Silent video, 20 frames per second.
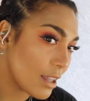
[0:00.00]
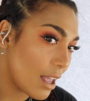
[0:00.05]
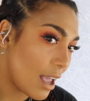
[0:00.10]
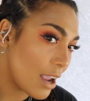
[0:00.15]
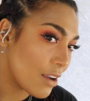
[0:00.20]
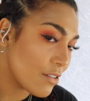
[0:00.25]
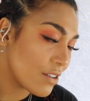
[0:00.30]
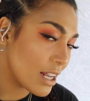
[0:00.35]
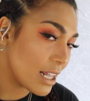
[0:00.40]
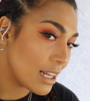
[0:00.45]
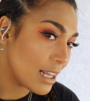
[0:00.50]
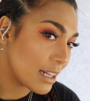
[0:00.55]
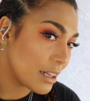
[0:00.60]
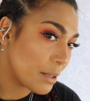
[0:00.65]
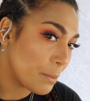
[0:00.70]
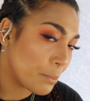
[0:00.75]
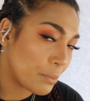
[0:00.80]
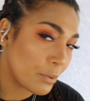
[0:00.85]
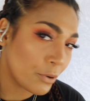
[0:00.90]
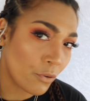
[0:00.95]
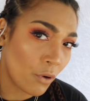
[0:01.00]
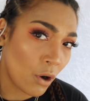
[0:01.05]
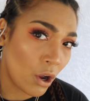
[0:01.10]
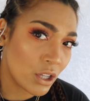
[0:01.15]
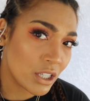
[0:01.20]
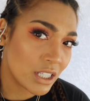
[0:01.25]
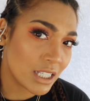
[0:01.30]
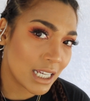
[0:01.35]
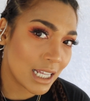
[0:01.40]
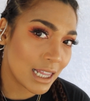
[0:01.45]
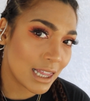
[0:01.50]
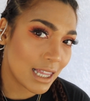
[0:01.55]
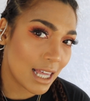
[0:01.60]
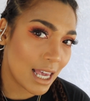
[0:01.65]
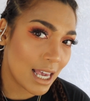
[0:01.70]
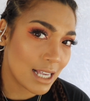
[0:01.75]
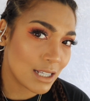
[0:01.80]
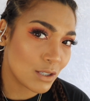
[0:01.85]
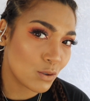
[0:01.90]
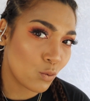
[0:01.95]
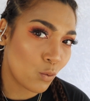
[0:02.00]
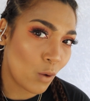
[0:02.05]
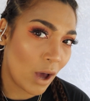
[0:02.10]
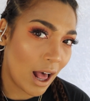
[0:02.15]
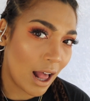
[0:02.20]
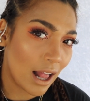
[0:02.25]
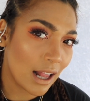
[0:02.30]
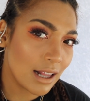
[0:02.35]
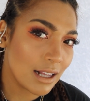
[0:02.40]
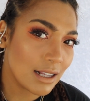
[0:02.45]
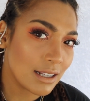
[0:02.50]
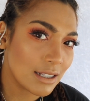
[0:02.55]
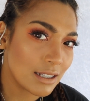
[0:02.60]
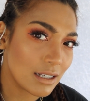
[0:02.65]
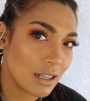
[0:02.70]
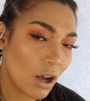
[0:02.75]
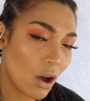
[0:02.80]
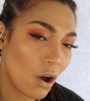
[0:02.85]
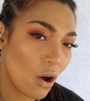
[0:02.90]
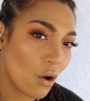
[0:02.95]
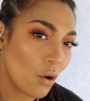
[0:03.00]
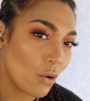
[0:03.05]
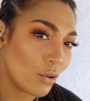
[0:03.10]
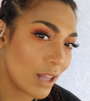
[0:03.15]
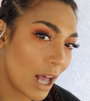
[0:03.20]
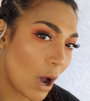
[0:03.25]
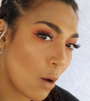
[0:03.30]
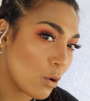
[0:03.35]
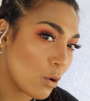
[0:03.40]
I really like the bronzing thing as well, so that